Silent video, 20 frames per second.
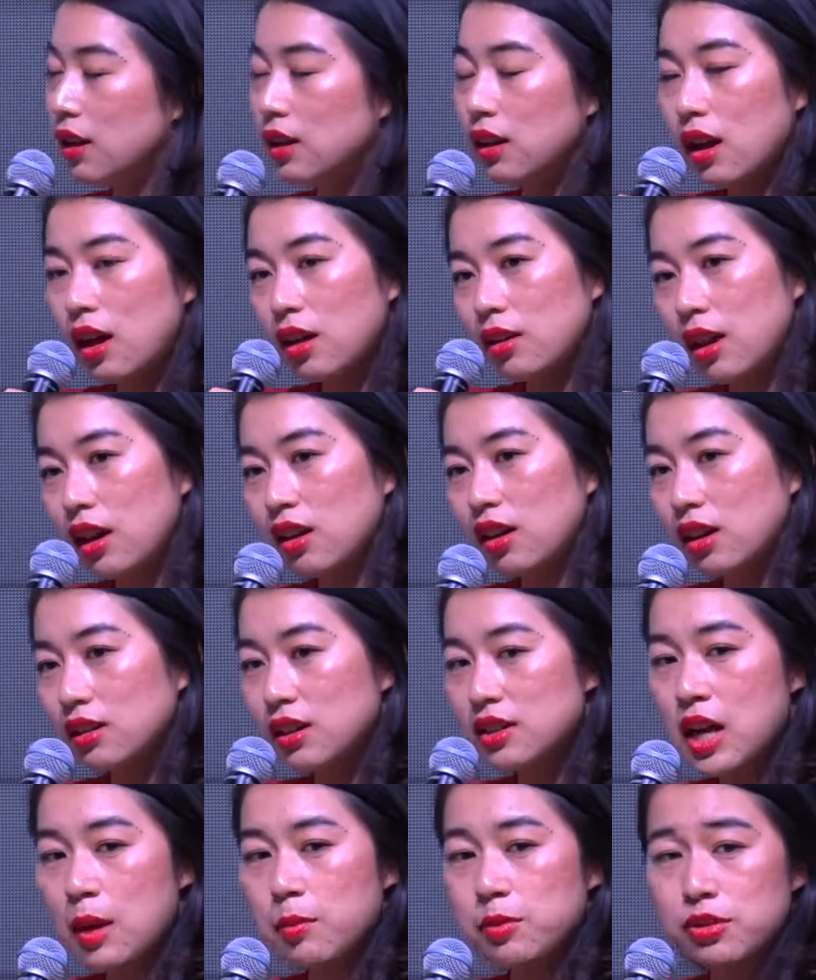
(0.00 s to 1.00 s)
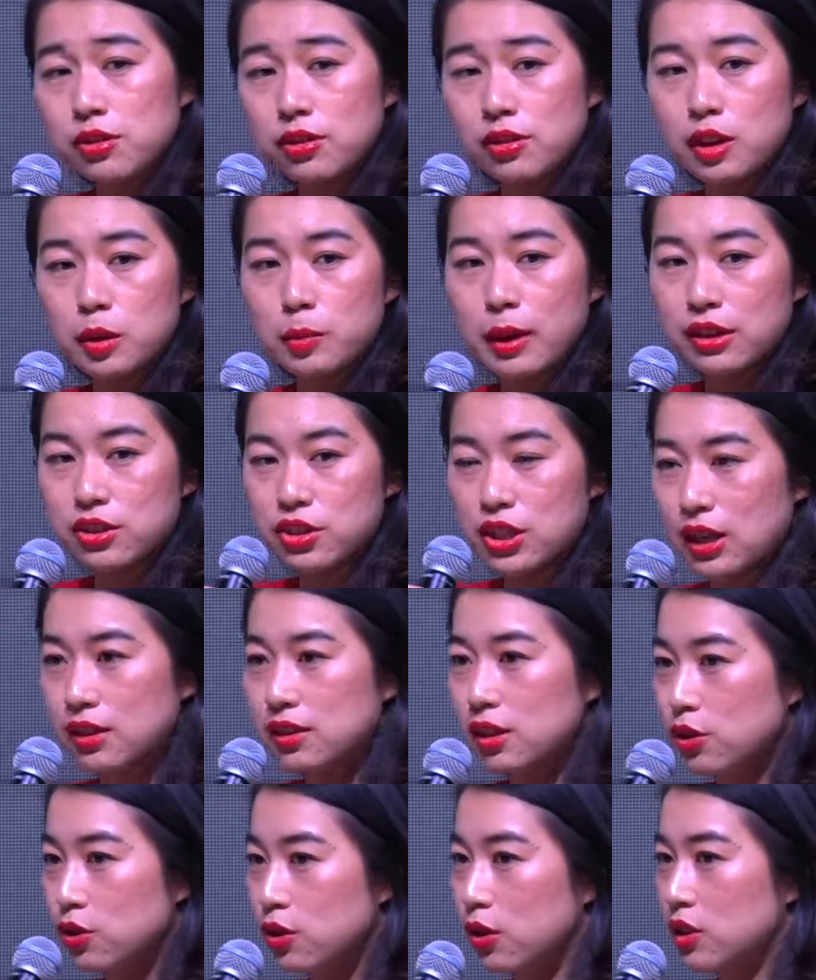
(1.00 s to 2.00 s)
a lot of times it's not about
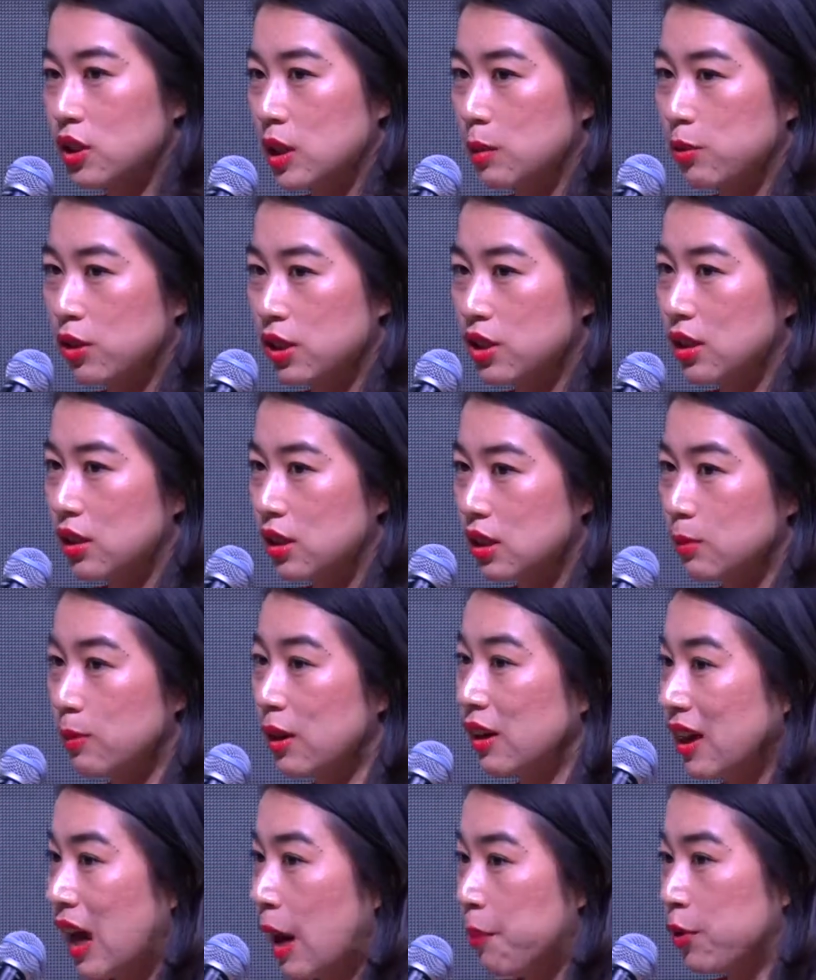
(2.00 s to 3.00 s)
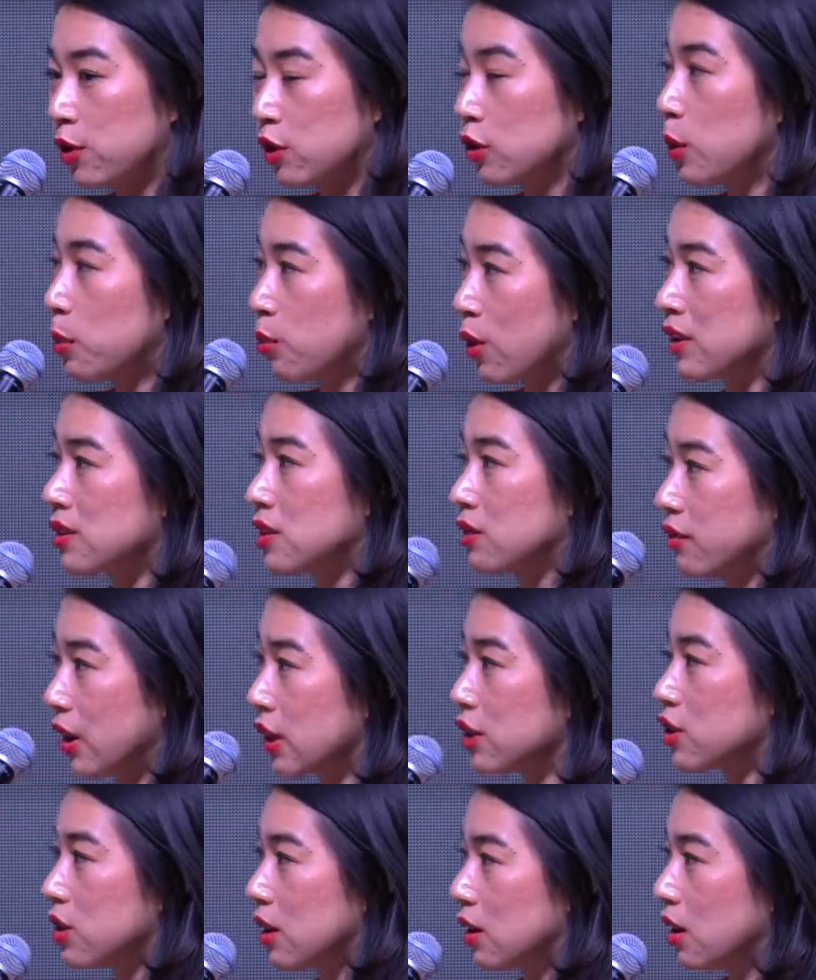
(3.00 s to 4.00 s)
chasing short-term return. It's about capital
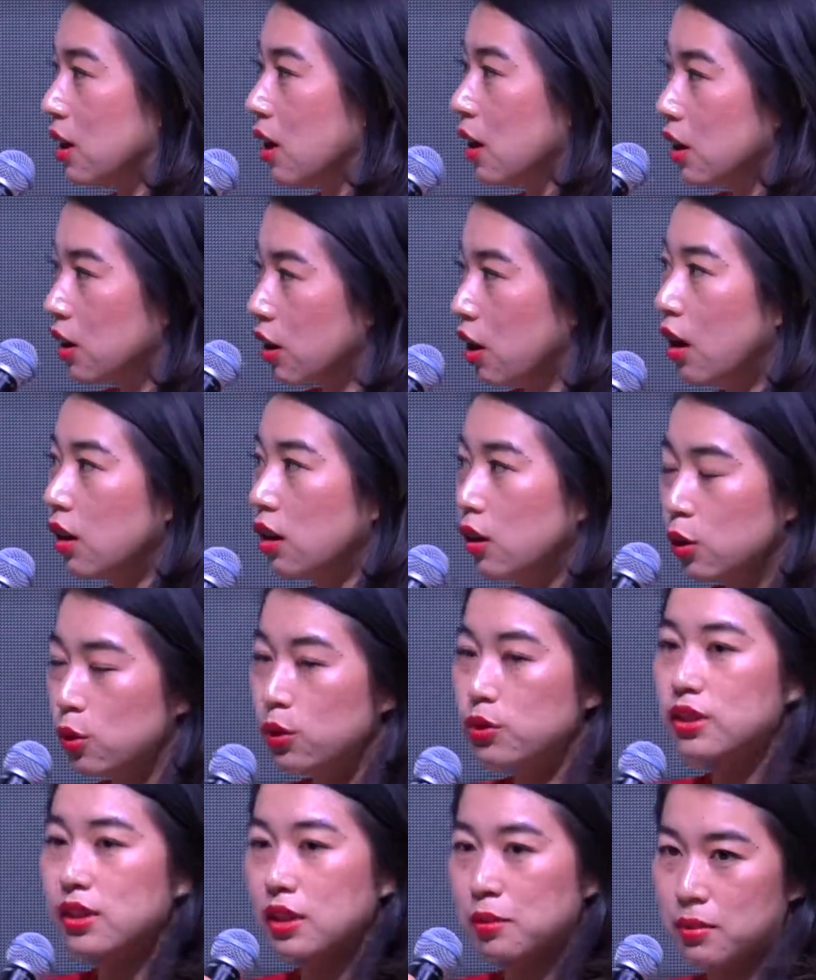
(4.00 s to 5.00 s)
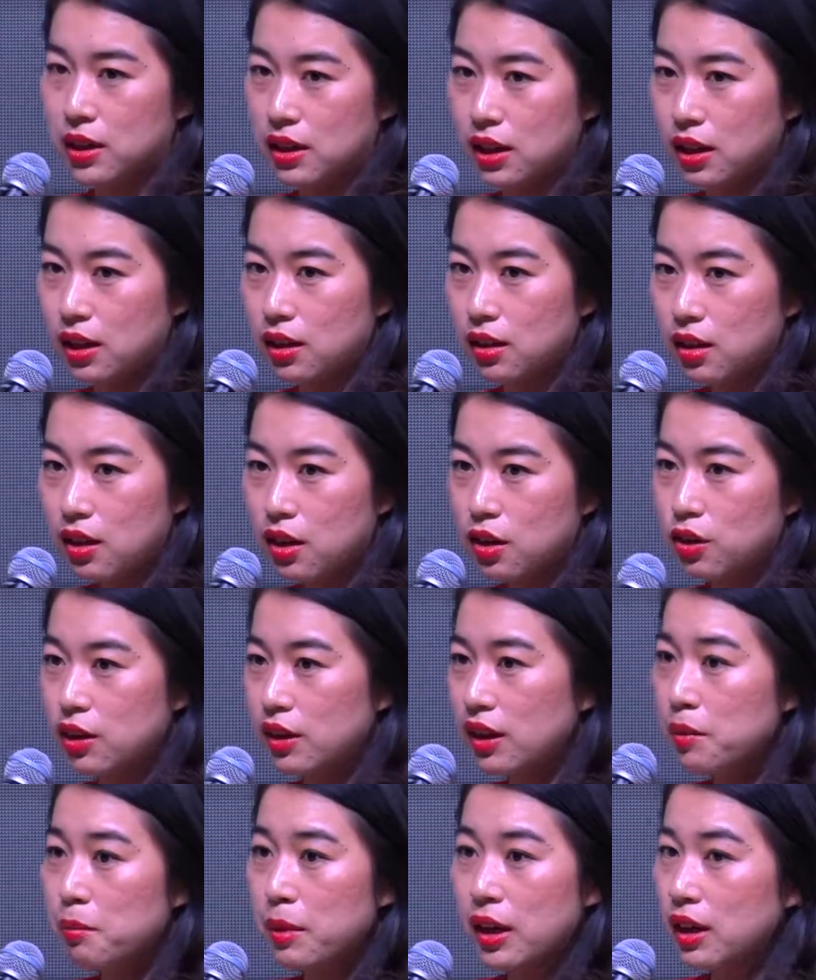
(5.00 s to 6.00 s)
preservation, not losing money.
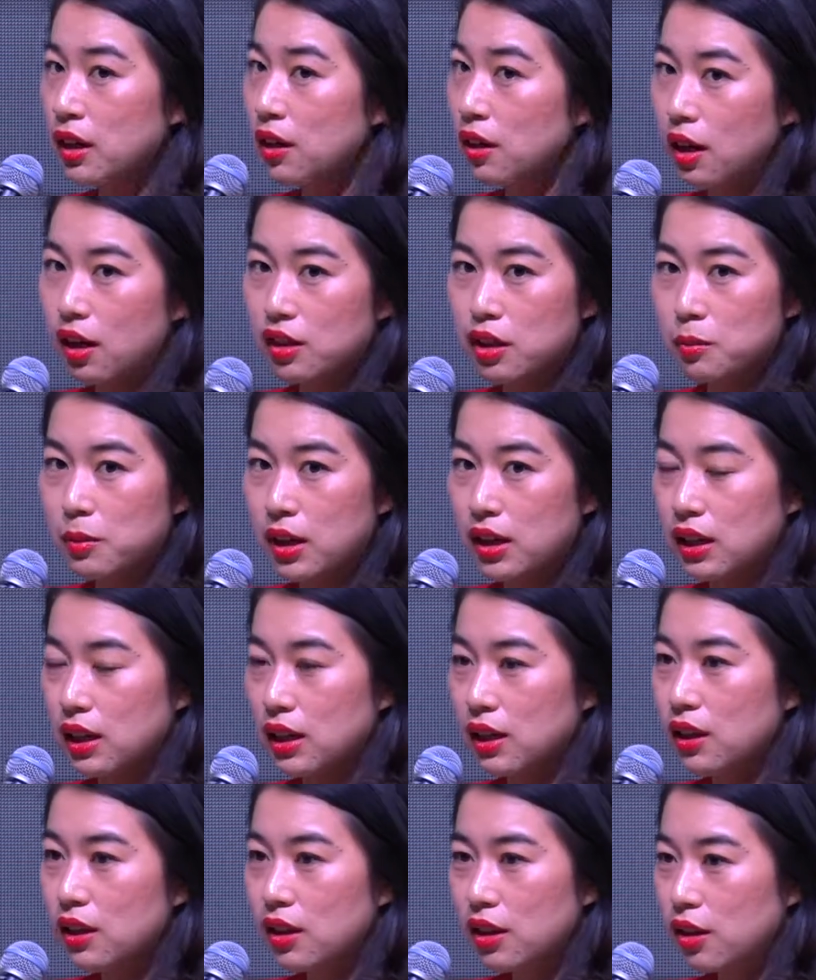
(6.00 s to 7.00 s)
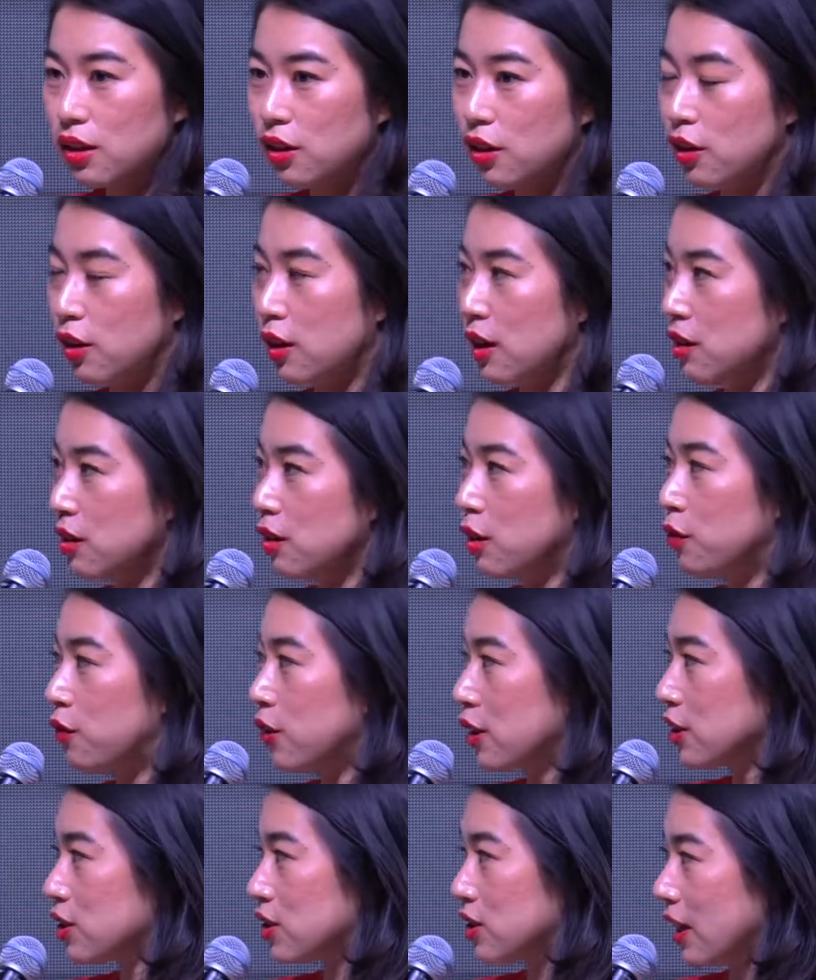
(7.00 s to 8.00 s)
You can make a lot of money in your
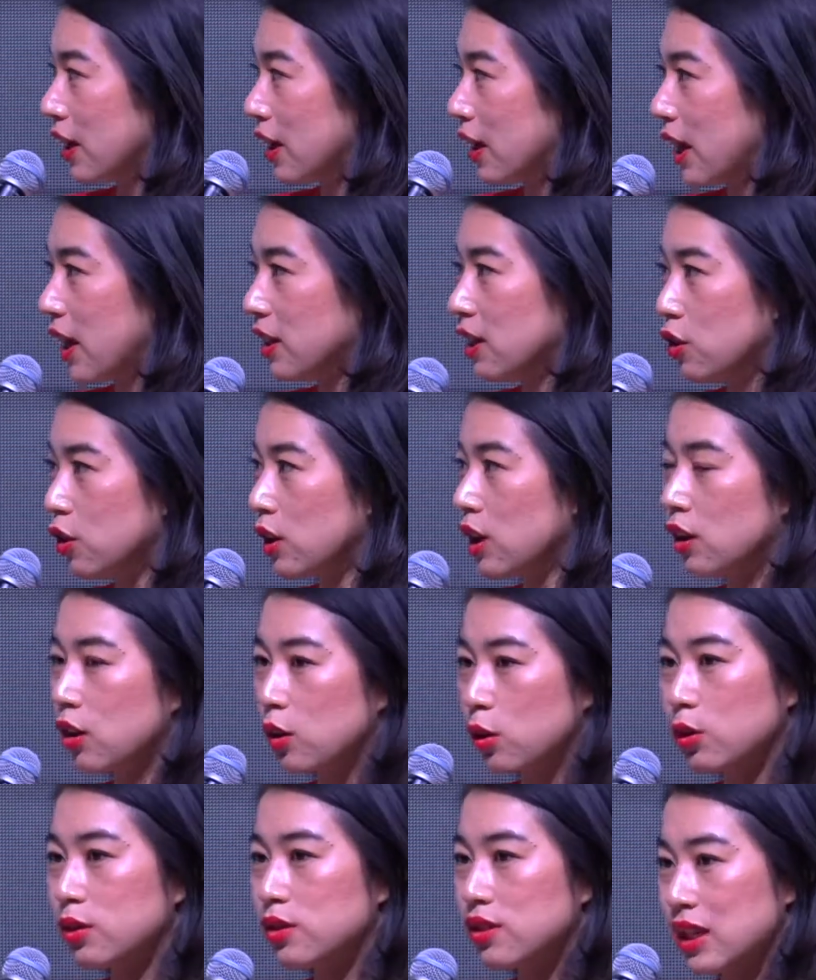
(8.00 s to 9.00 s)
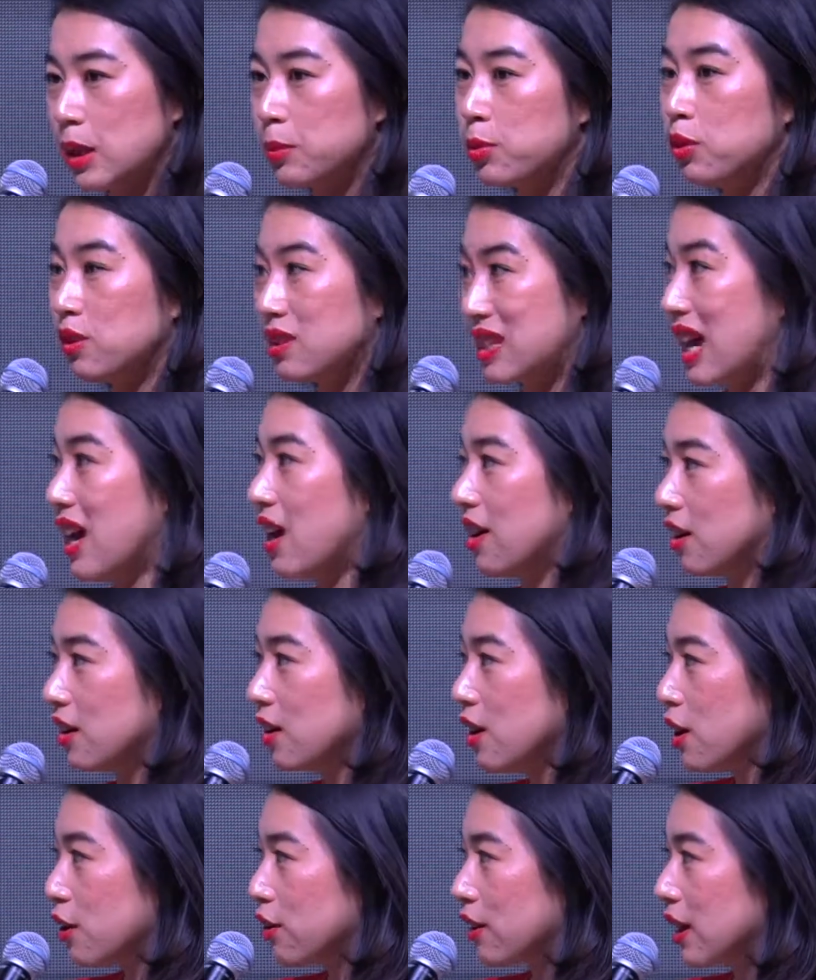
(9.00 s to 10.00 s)
first year, and you can lose double
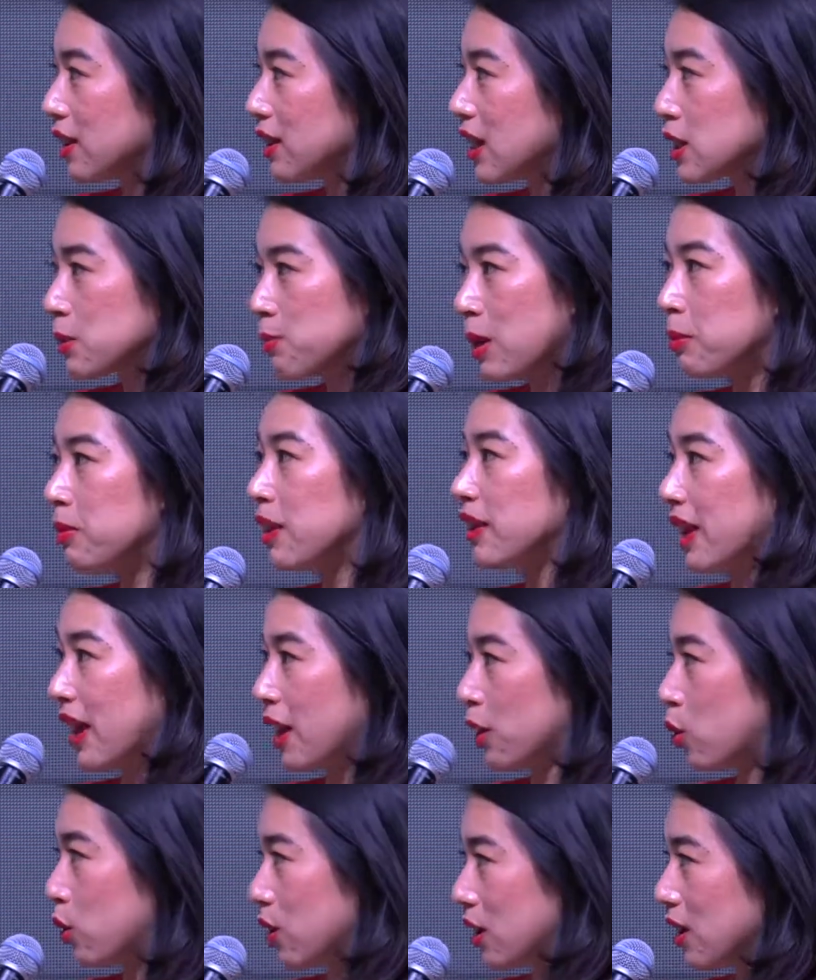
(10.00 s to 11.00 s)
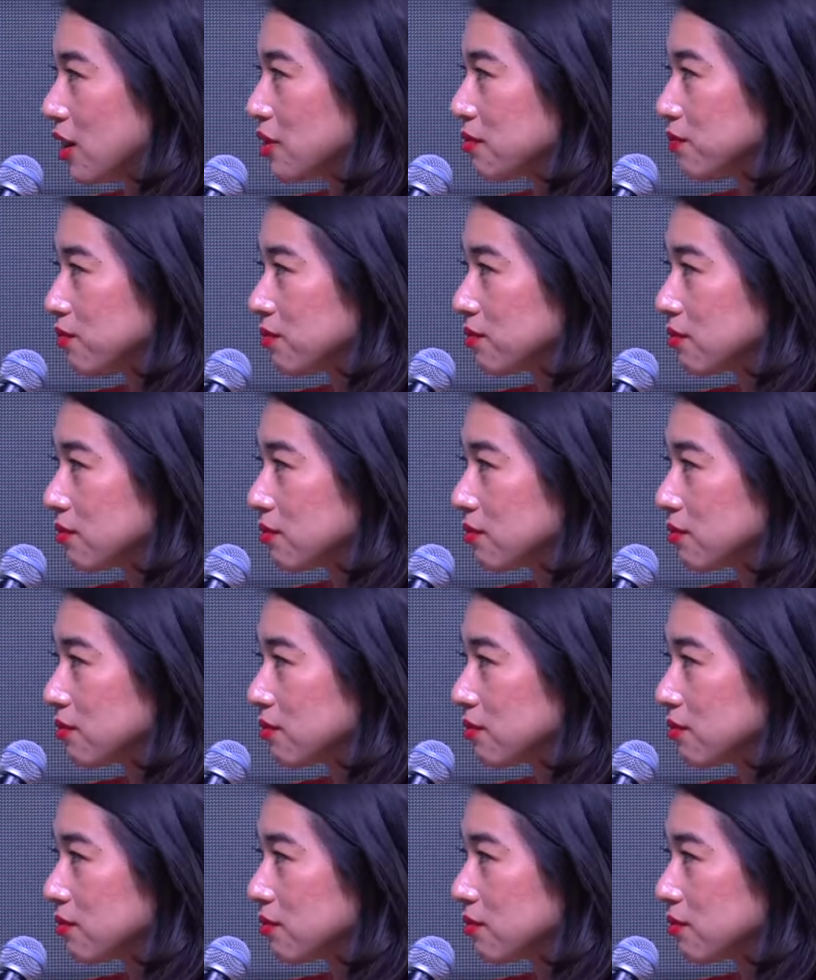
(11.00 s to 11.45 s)
down, right? That's public equity.